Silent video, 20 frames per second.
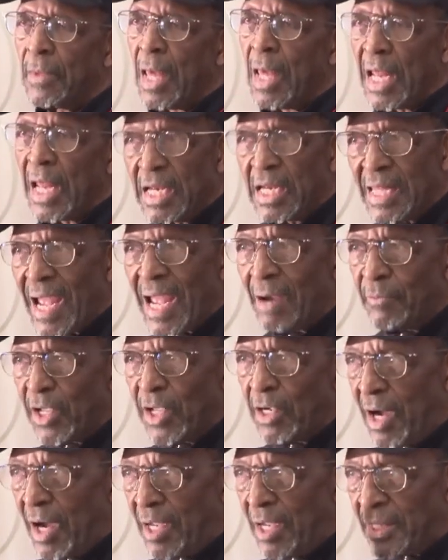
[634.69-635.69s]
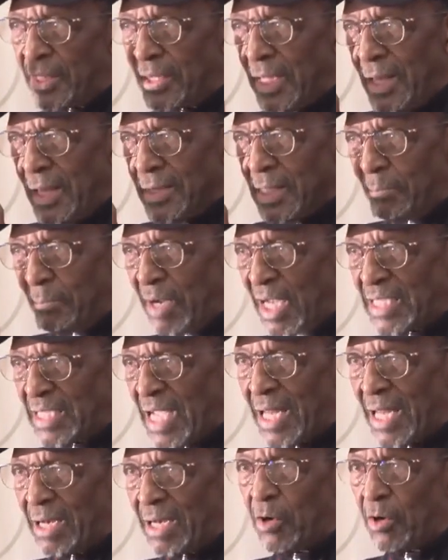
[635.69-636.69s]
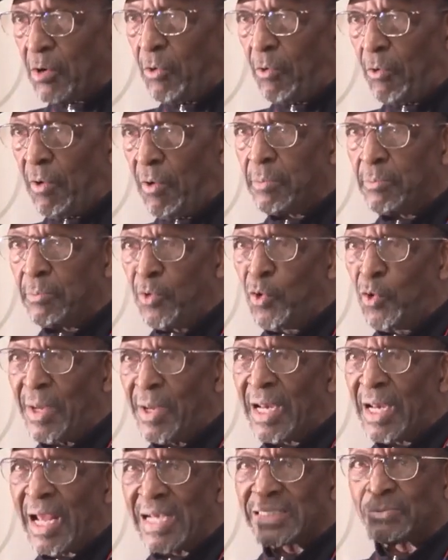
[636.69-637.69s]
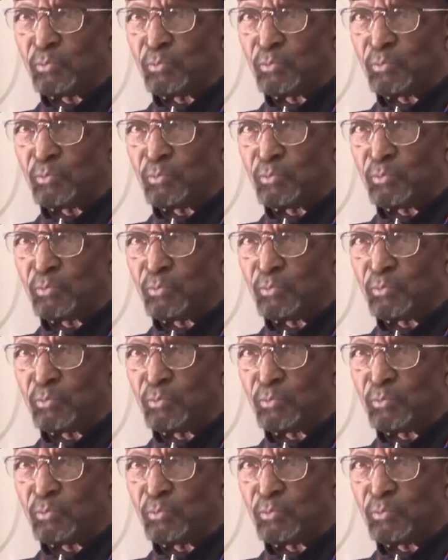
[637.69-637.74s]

And in that regard, the Montana Accord movement has